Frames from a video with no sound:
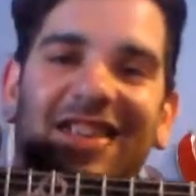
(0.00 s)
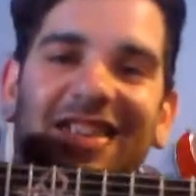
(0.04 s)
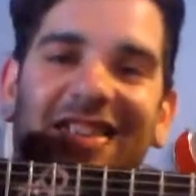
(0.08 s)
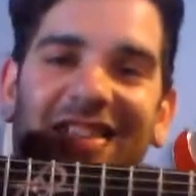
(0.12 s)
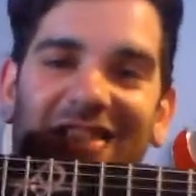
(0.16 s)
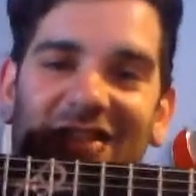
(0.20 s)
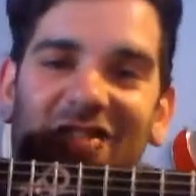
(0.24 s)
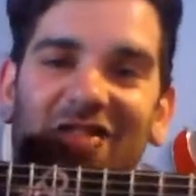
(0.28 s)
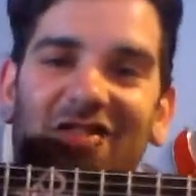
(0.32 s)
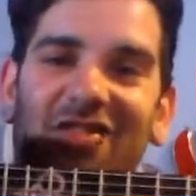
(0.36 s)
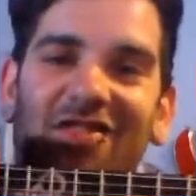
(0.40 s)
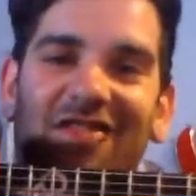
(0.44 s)

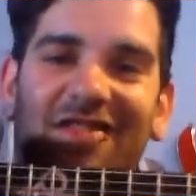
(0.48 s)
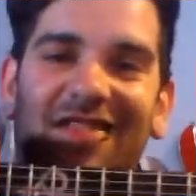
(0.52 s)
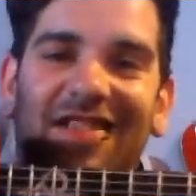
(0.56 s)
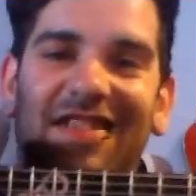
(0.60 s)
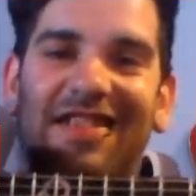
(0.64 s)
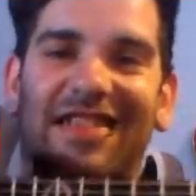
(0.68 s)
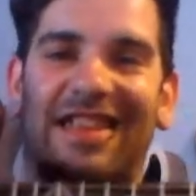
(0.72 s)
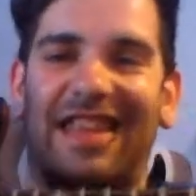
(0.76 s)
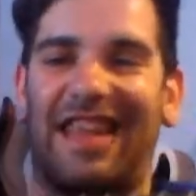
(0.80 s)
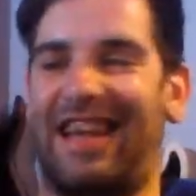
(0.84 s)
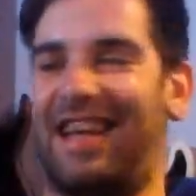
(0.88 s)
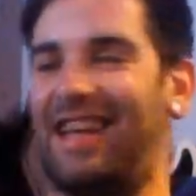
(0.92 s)
you use
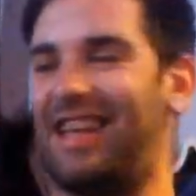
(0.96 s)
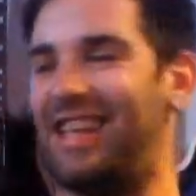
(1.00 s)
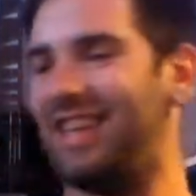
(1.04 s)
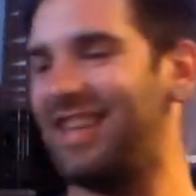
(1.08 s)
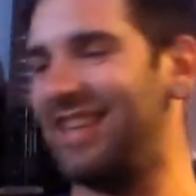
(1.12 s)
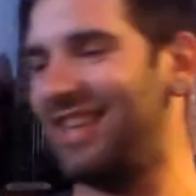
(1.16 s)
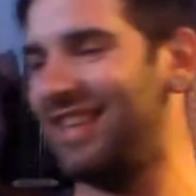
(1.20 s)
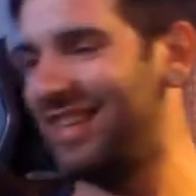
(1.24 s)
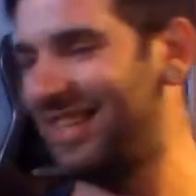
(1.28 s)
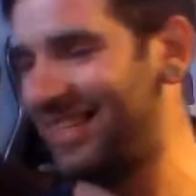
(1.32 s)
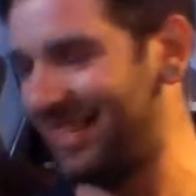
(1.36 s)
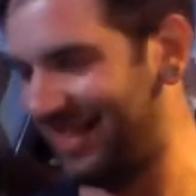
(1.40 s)
this guy.
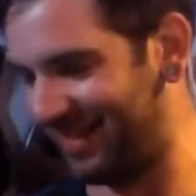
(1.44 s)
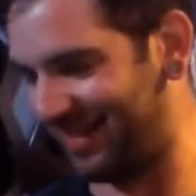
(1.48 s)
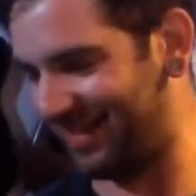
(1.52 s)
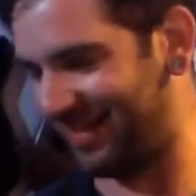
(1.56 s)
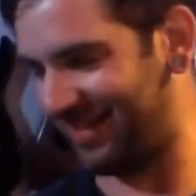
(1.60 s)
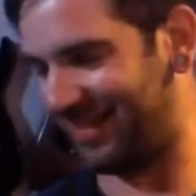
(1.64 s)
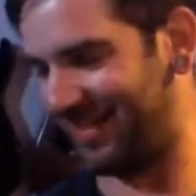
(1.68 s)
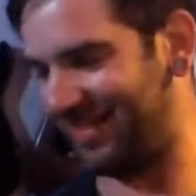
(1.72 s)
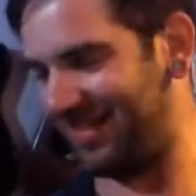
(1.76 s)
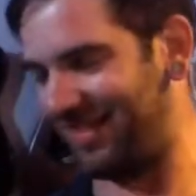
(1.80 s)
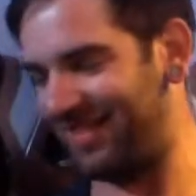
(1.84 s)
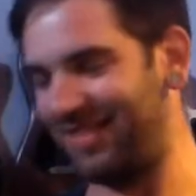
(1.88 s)

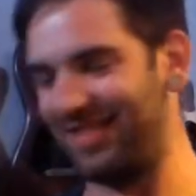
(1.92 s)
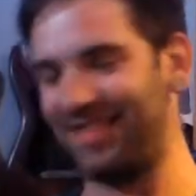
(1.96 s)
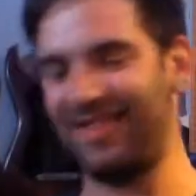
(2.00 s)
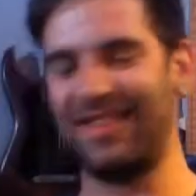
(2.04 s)
So